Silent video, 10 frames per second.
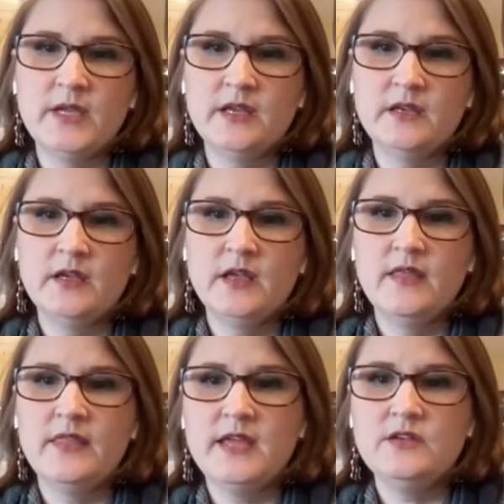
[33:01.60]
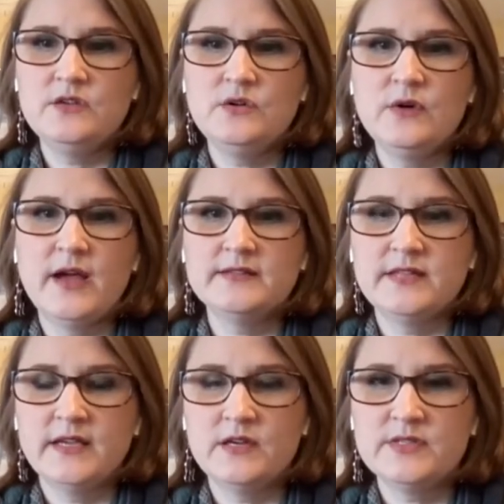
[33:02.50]
in, they do, as
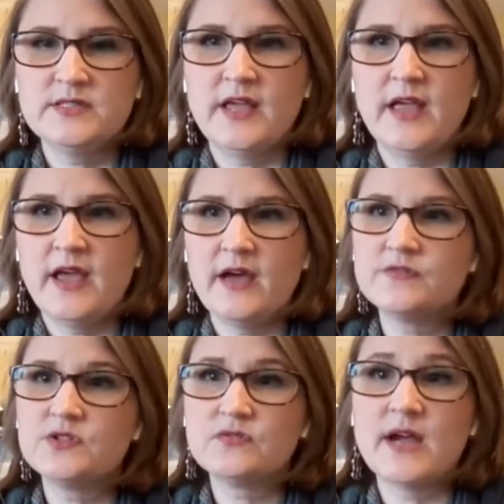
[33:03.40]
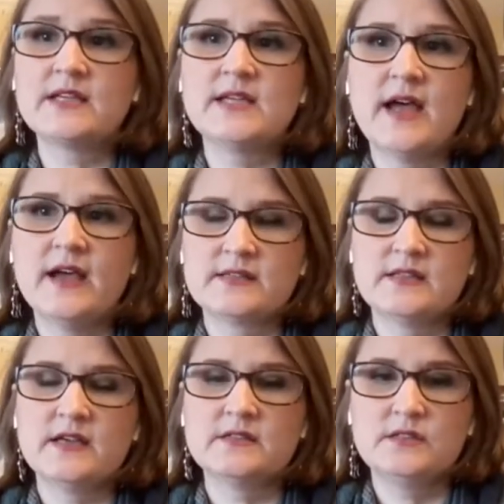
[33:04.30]
Hannah was saying, have direct
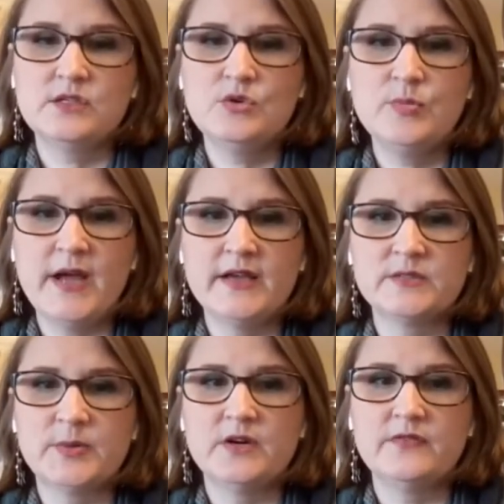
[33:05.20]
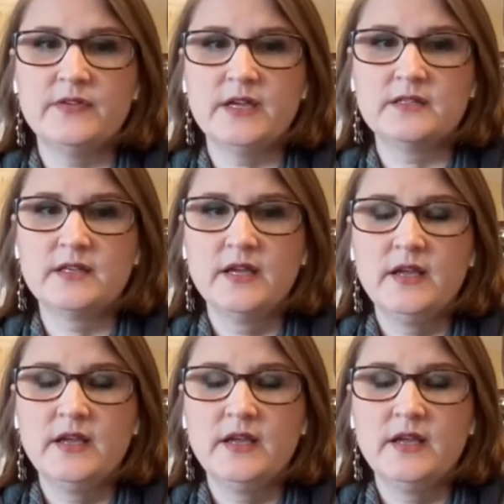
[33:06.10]
access to Past Perfect